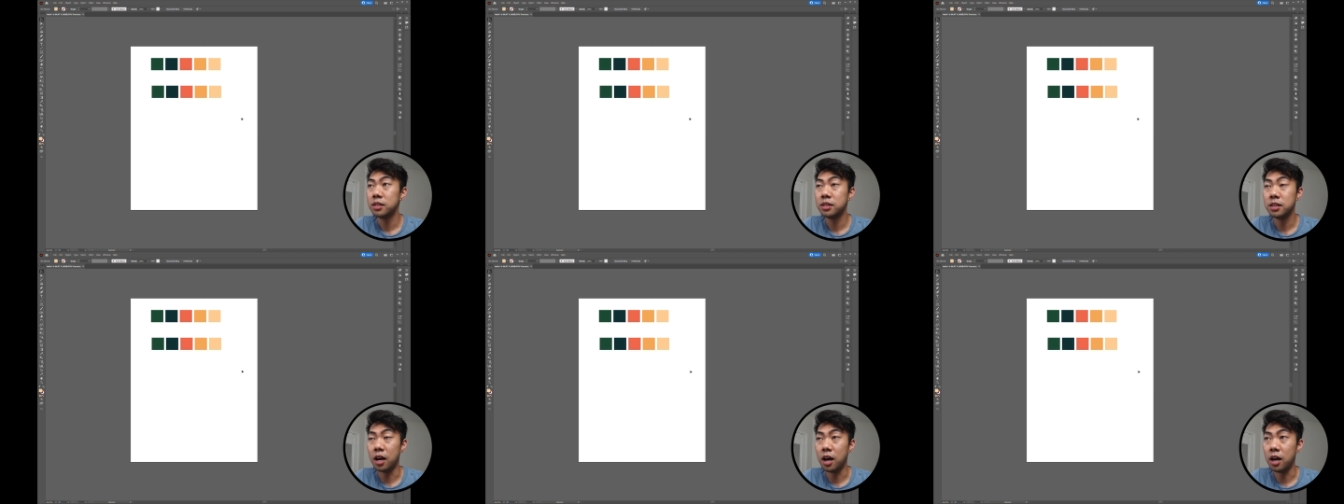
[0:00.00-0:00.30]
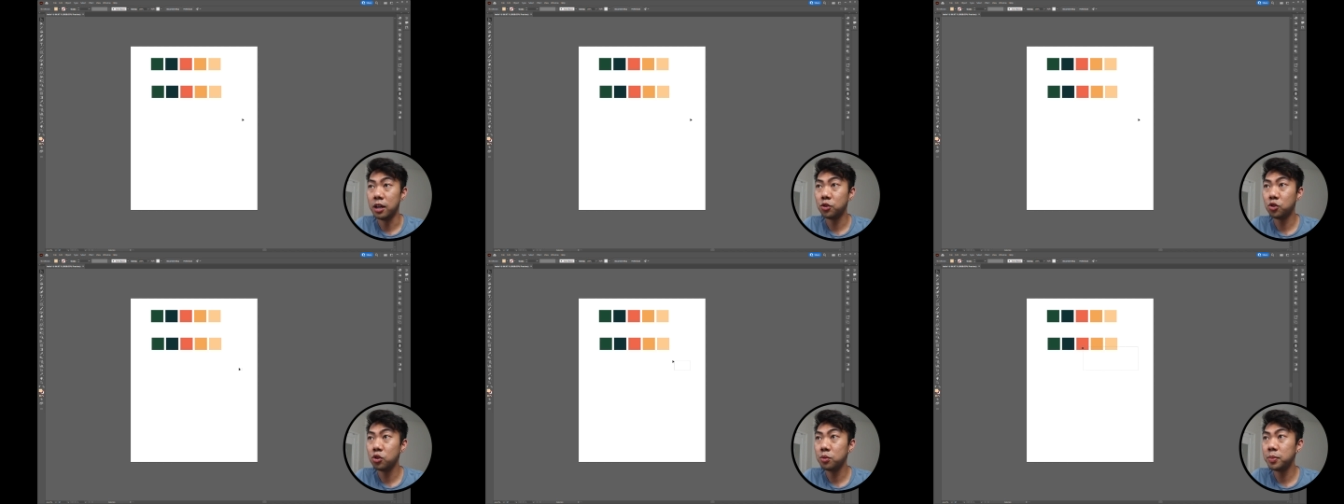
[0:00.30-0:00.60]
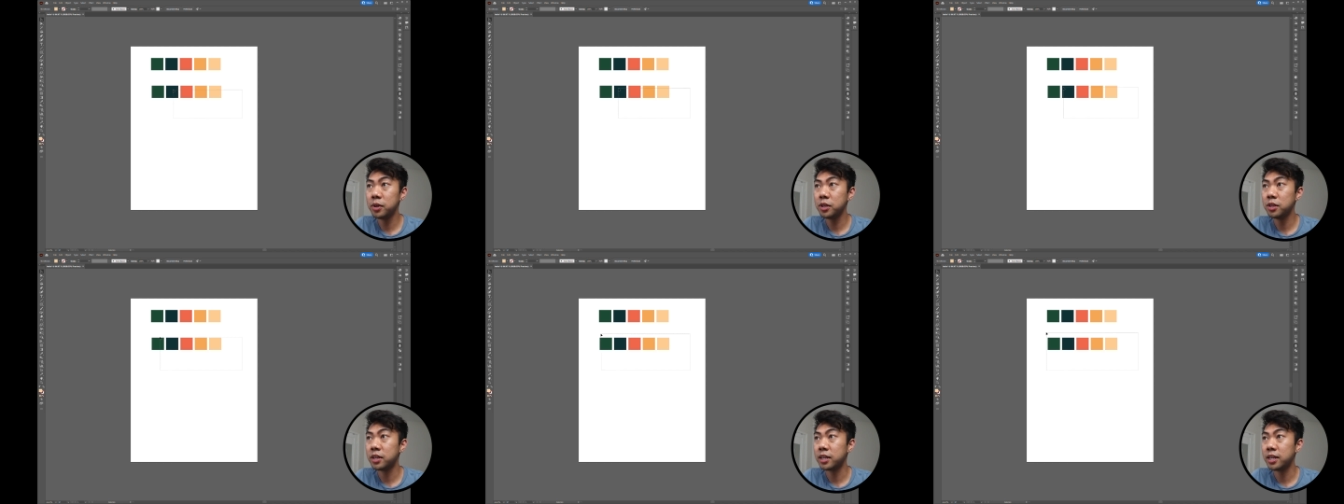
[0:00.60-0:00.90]
To
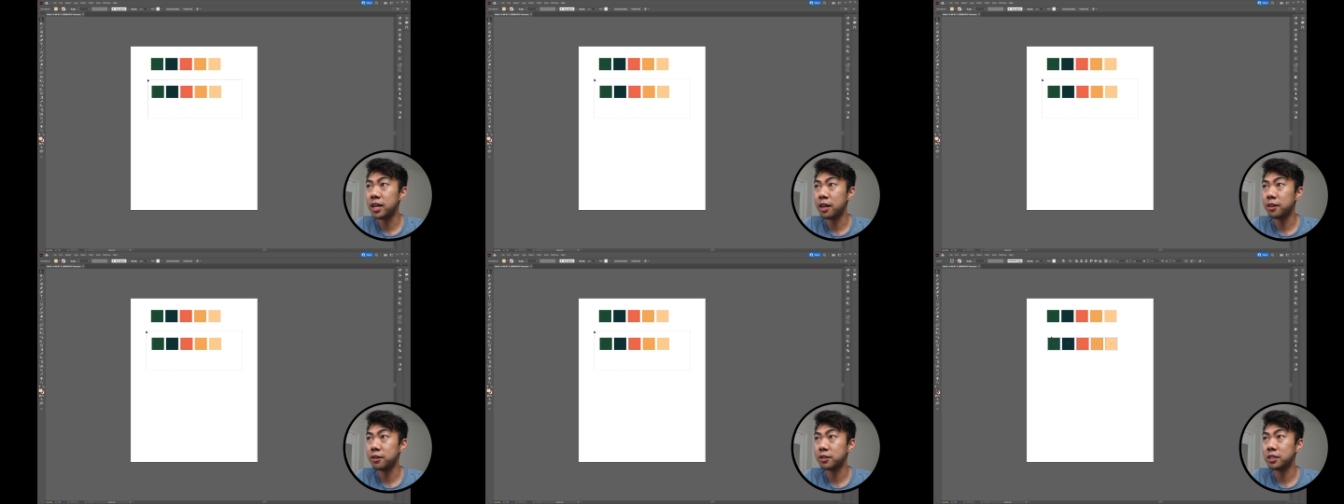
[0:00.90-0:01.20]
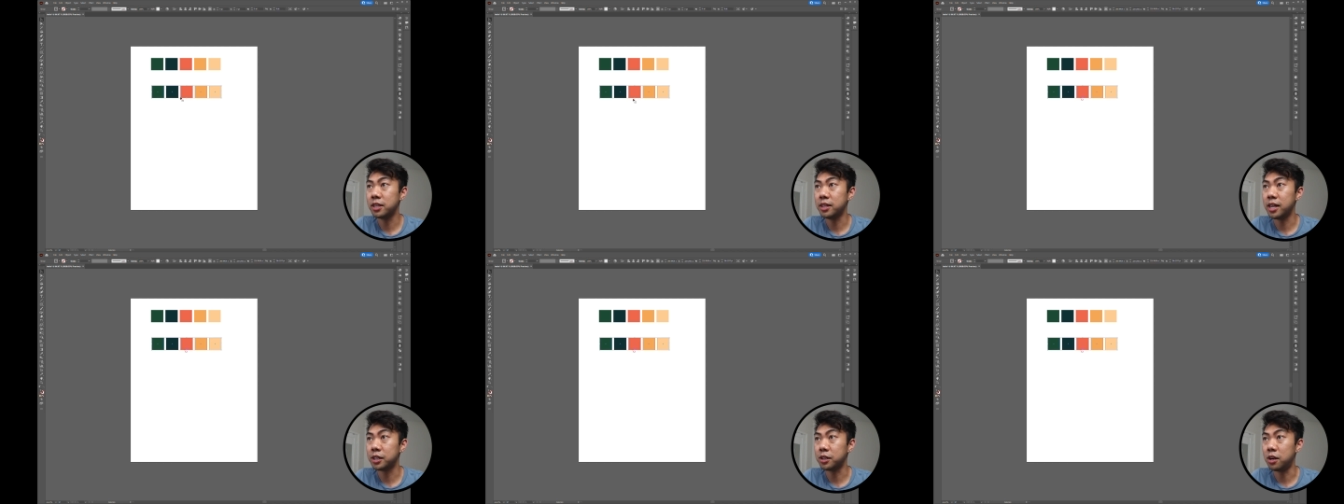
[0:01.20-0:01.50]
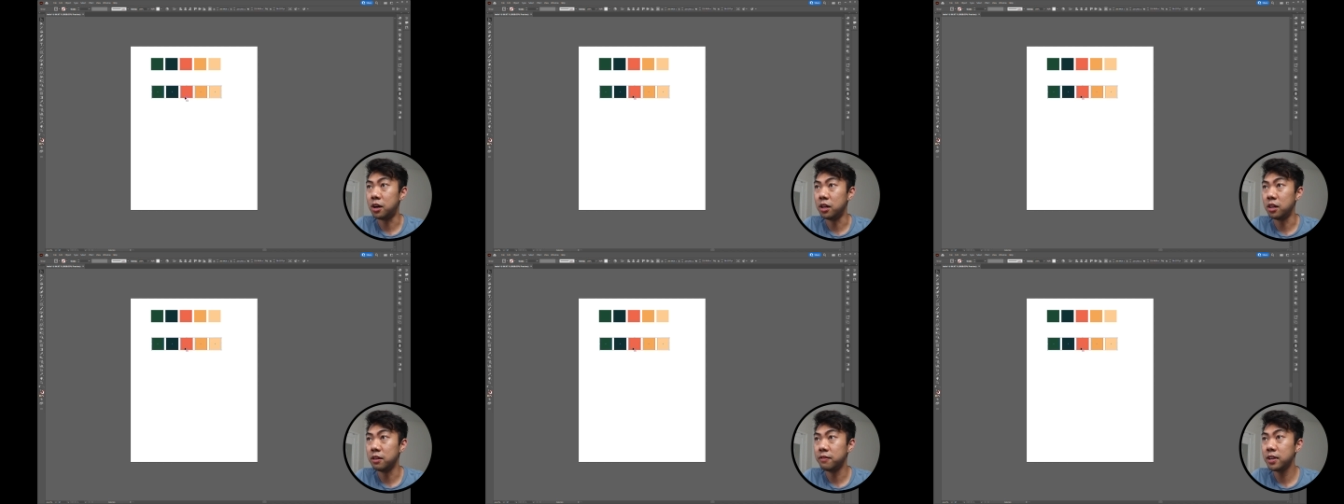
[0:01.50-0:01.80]
ungroup it, you can either
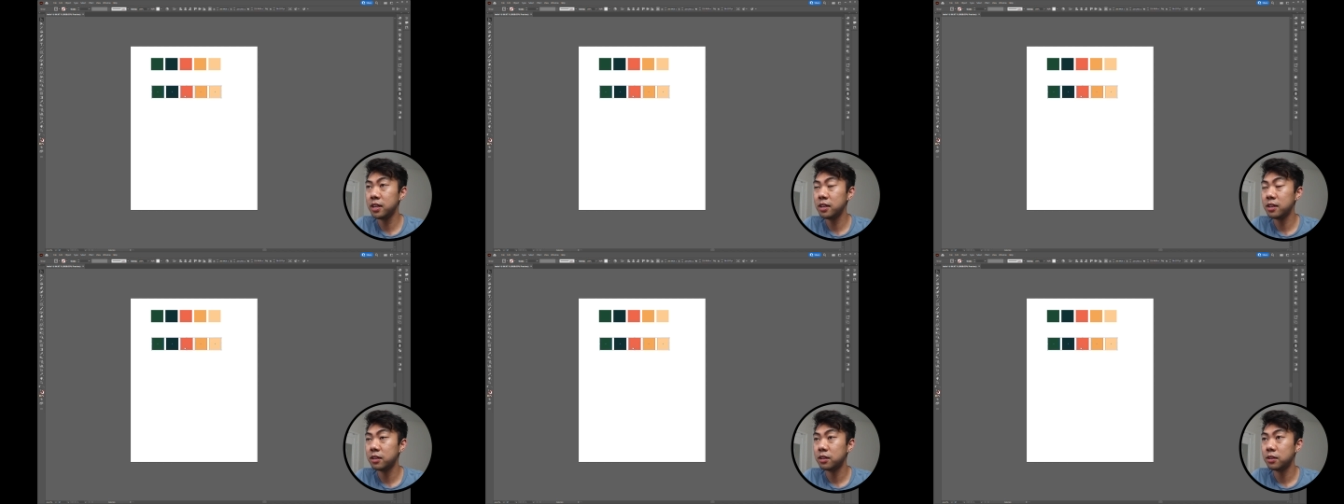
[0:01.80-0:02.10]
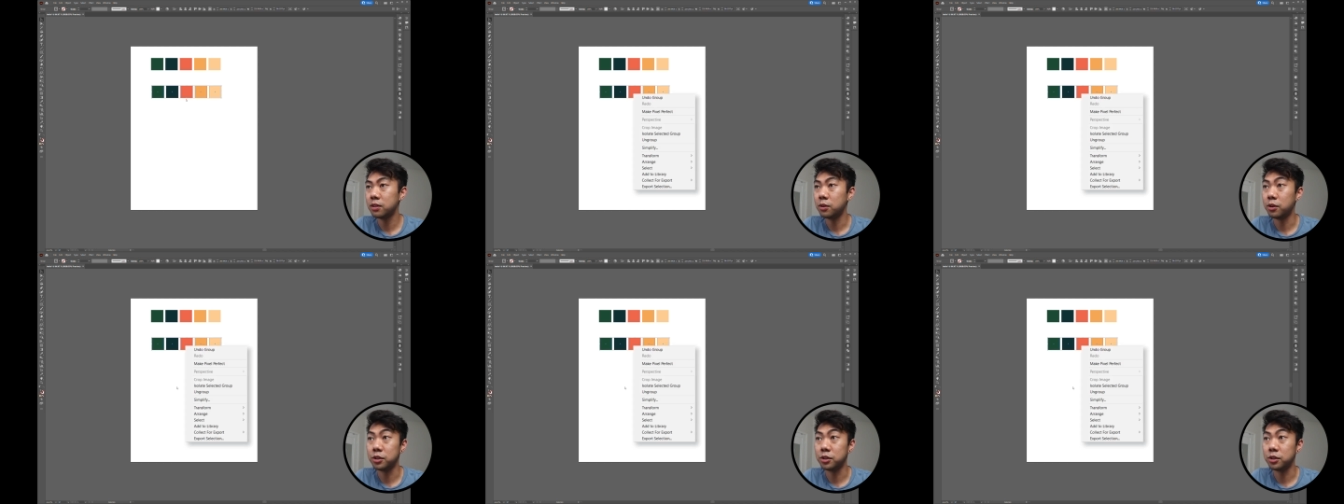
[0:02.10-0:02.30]
select all of it,